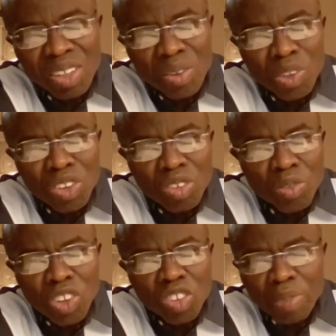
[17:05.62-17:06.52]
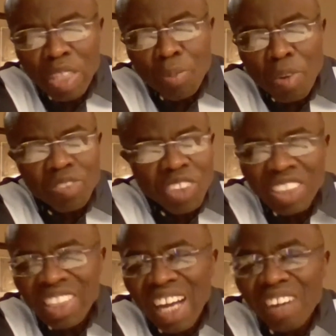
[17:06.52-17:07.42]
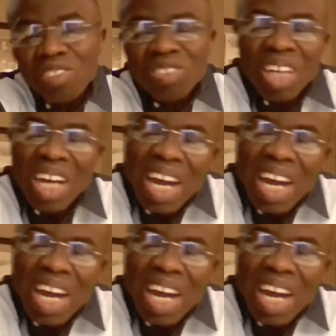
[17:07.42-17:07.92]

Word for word: which, which is made up of Gentiles,